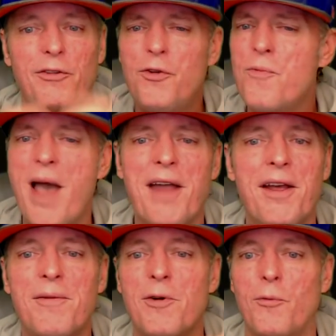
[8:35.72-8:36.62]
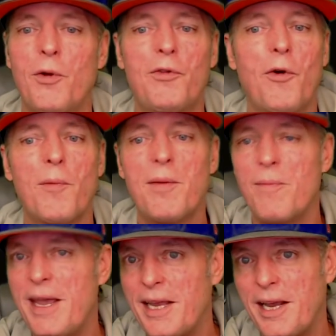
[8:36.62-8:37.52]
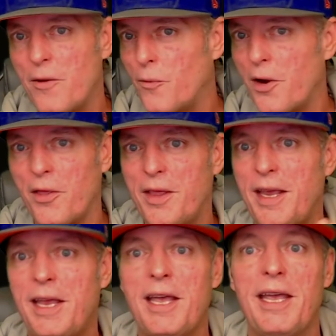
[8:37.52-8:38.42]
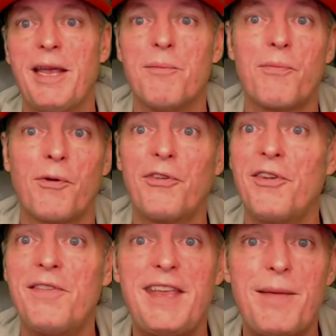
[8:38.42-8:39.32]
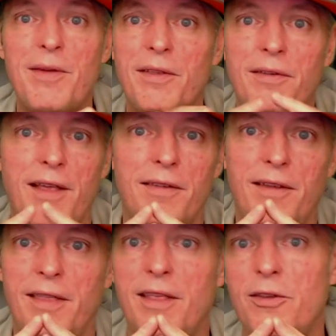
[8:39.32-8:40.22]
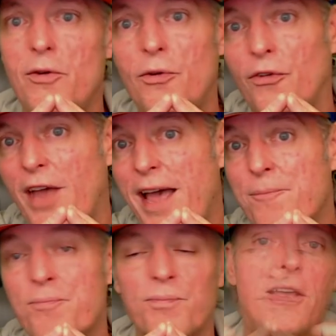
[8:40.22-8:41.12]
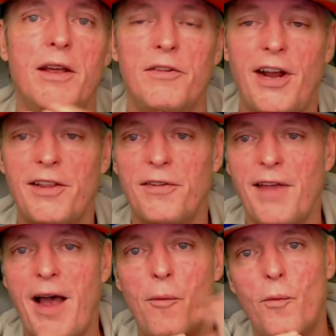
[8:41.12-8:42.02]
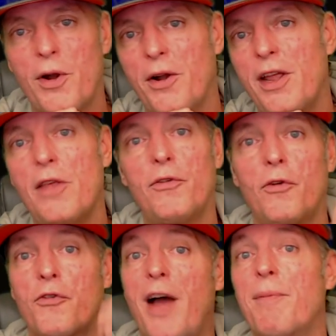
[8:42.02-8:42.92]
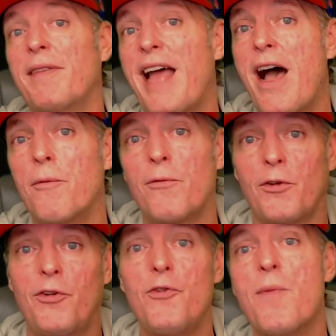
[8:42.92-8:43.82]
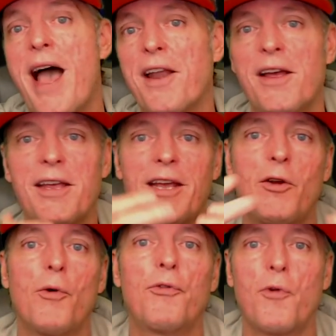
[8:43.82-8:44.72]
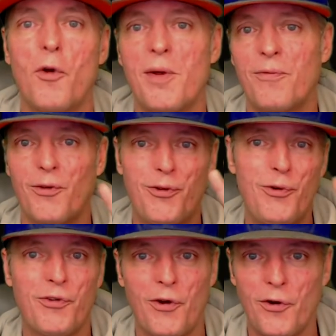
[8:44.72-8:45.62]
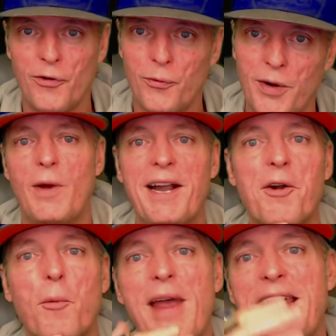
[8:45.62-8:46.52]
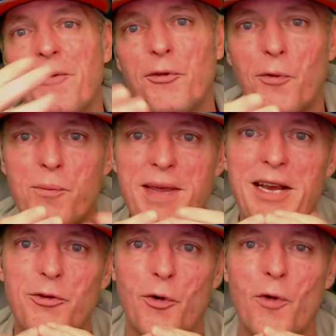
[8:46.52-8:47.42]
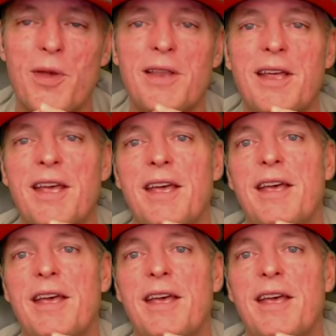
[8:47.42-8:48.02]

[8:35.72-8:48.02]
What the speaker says: 2 mana with Dormant, making it one of the imprisoned demons that's in the new set. Check this out. What it is, you drop it down for 2 mana, it goes dormant for 2 turns. When it awakens from being dormant,